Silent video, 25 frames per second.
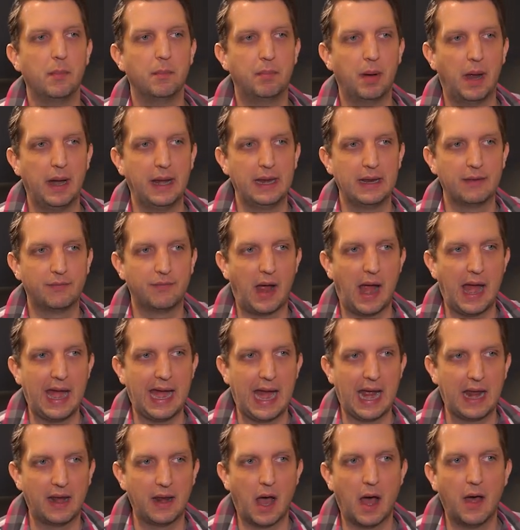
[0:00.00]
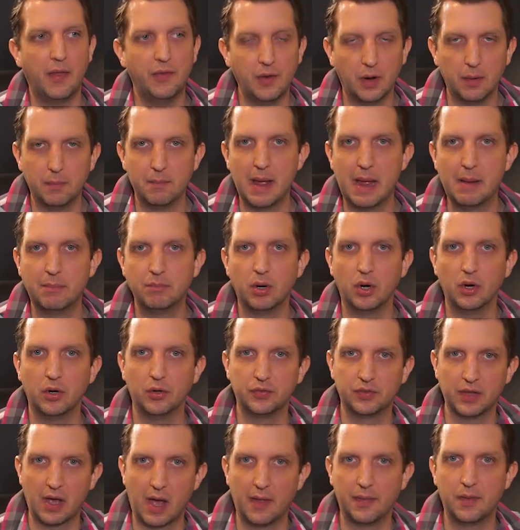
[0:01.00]
but if I had other
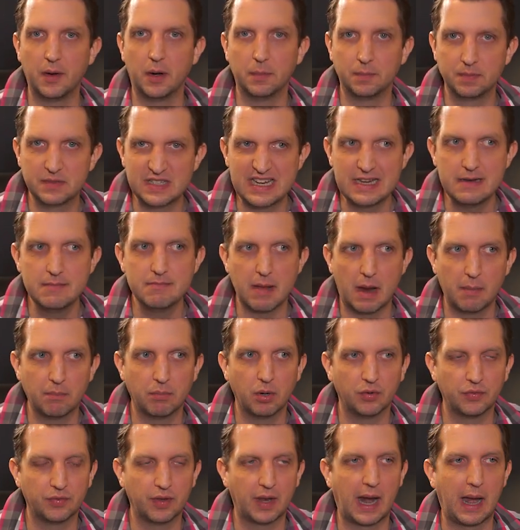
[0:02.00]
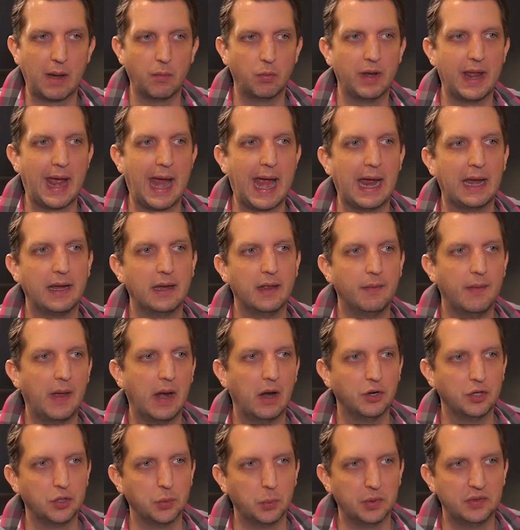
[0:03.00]
members, other team members that I would add in
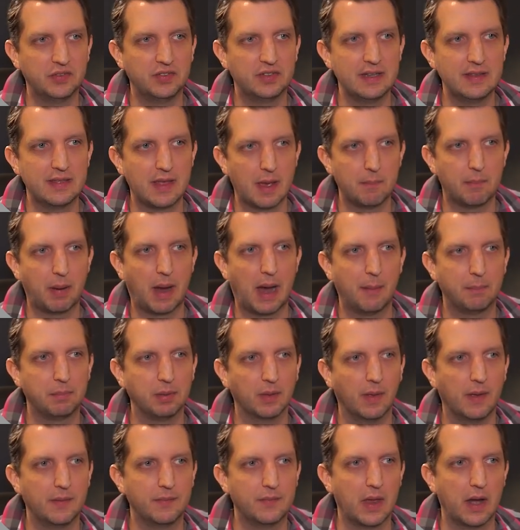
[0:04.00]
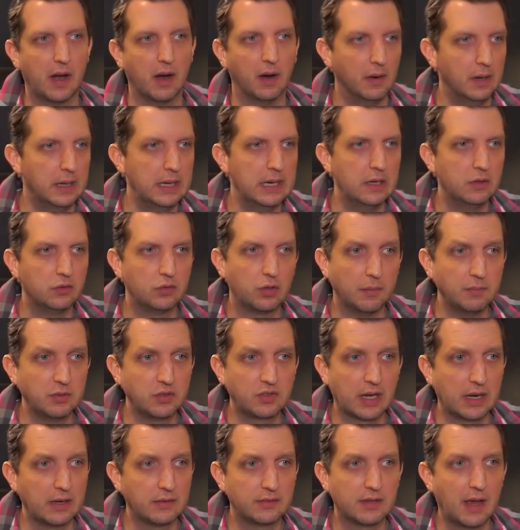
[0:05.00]
there, you would see them populate there. So I'm
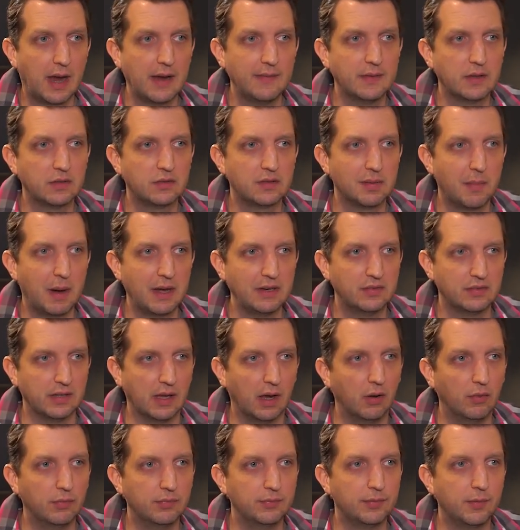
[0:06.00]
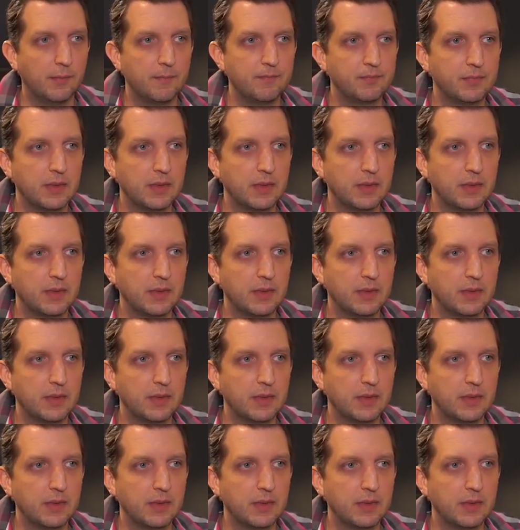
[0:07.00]
just going to assign this to myself.